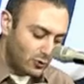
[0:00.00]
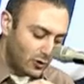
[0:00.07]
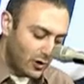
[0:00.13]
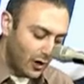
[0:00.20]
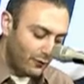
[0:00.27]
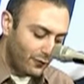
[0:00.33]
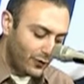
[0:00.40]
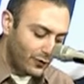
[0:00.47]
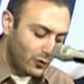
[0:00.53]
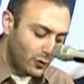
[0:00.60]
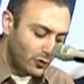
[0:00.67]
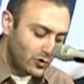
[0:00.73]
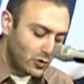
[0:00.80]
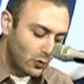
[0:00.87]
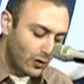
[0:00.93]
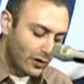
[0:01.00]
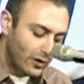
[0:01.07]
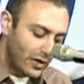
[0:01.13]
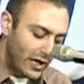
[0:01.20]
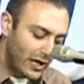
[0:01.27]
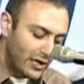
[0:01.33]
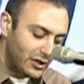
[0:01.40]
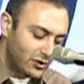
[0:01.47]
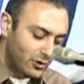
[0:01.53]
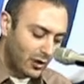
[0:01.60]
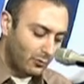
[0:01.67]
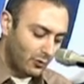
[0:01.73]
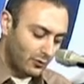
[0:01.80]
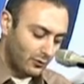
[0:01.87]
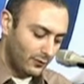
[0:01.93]
to comfort those who are in any
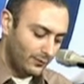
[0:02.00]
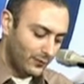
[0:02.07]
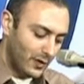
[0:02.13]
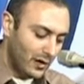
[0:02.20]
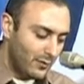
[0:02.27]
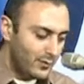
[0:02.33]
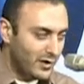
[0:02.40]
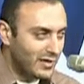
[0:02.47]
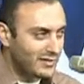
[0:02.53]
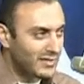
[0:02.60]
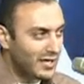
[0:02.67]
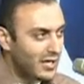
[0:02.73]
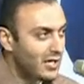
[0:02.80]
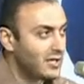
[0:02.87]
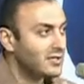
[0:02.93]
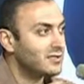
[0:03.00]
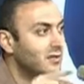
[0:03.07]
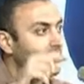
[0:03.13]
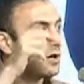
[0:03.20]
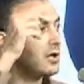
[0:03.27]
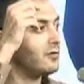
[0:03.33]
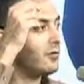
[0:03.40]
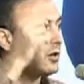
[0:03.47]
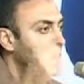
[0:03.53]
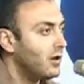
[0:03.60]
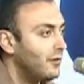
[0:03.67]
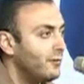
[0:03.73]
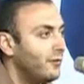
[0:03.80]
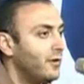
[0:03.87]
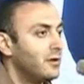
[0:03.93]
trouble, because He is the God of all
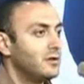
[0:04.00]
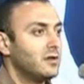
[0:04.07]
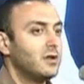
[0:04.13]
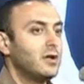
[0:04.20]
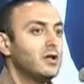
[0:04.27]
comfort.